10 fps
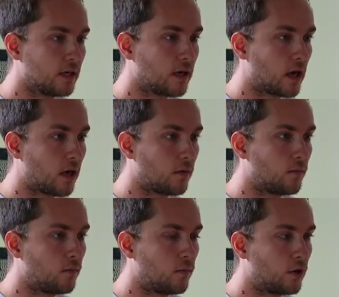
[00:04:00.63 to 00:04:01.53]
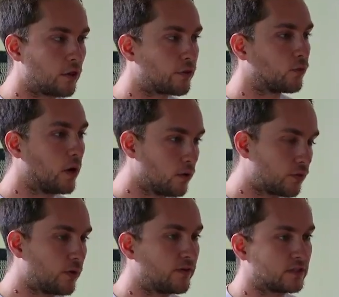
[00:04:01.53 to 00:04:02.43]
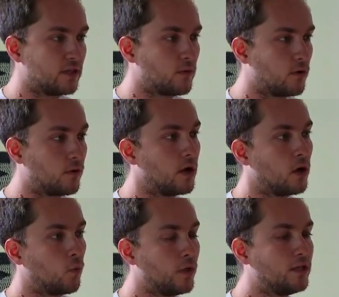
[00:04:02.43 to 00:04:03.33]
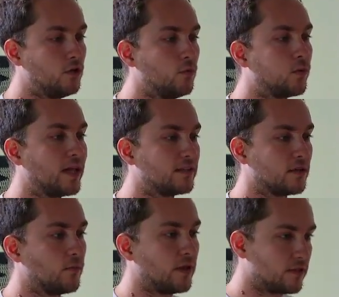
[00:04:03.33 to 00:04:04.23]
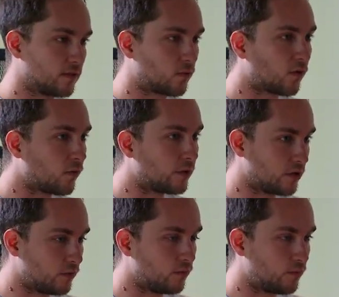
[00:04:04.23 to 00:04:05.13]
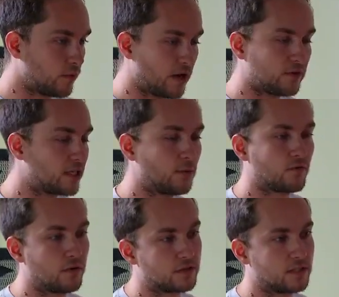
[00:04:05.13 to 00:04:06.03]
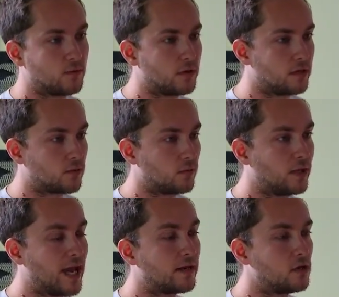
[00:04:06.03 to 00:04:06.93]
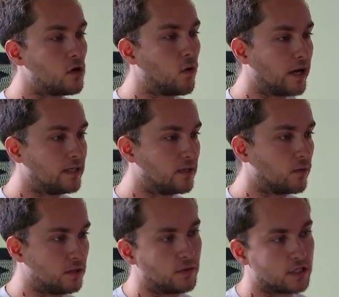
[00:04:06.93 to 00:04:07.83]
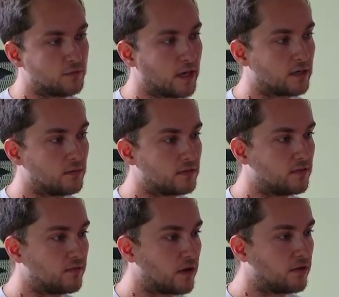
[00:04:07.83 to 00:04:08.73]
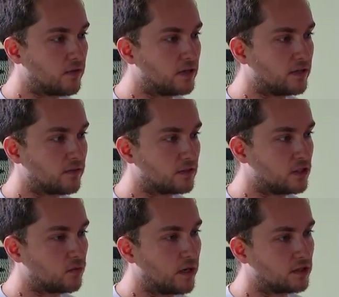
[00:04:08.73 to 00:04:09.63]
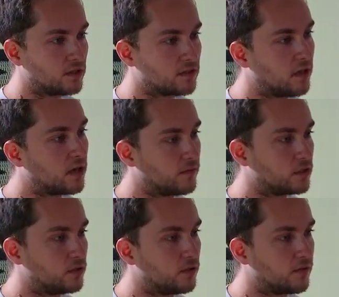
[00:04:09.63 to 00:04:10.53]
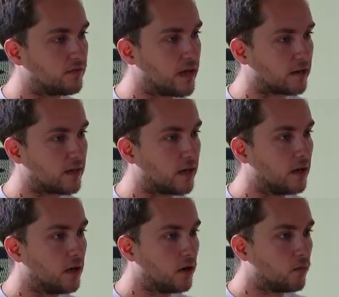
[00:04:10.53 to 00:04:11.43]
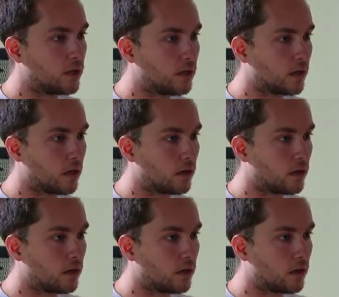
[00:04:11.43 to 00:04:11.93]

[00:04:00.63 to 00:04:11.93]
throughout this demo, we do place some things in the world, but every time we've run this demo at E3, we had no idea what to expect. We've seen very, very different situations, and a lot of it's due to the fact that we